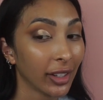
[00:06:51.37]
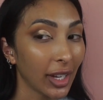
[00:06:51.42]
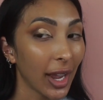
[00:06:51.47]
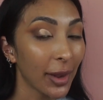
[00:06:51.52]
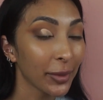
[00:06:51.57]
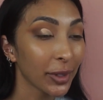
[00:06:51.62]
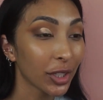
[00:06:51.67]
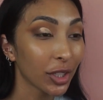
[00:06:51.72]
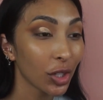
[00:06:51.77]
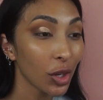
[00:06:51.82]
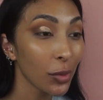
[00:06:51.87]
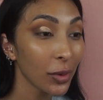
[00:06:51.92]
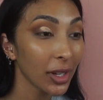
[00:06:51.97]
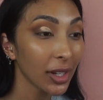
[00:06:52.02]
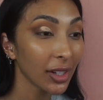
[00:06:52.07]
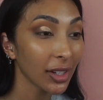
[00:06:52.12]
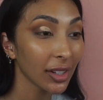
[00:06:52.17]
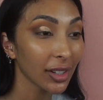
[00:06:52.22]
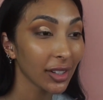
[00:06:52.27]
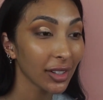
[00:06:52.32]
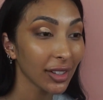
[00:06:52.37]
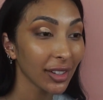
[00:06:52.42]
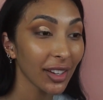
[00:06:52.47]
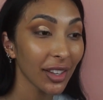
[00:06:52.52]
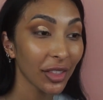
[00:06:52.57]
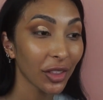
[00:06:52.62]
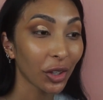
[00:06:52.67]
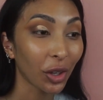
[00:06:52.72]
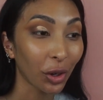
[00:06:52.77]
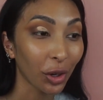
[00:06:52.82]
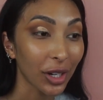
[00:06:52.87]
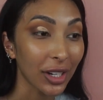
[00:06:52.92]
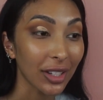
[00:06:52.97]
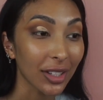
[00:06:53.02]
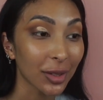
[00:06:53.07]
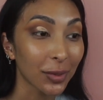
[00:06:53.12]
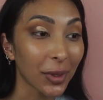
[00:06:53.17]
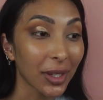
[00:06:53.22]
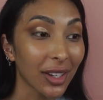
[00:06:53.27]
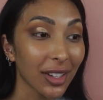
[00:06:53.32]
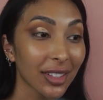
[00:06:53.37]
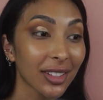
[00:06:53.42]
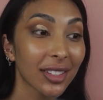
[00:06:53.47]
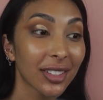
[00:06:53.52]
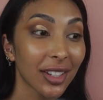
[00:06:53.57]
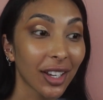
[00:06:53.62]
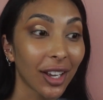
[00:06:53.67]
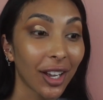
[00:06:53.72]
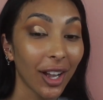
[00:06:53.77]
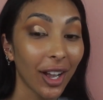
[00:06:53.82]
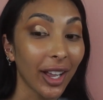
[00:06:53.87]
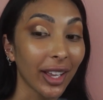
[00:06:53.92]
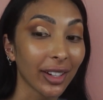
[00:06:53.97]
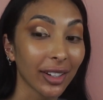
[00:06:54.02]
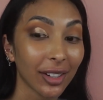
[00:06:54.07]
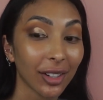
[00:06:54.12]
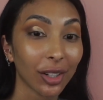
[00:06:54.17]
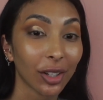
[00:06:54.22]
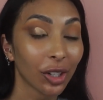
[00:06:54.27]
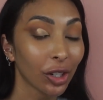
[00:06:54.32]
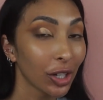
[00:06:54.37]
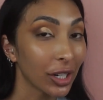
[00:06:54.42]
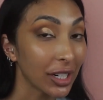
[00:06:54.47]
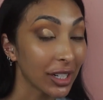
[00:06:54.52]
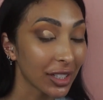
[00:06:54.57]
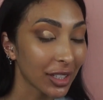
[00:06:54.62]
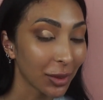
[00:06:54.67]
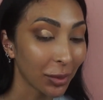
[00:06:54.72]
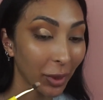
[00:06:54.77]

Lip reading: I'm assuming in the crease because it's a cut crease,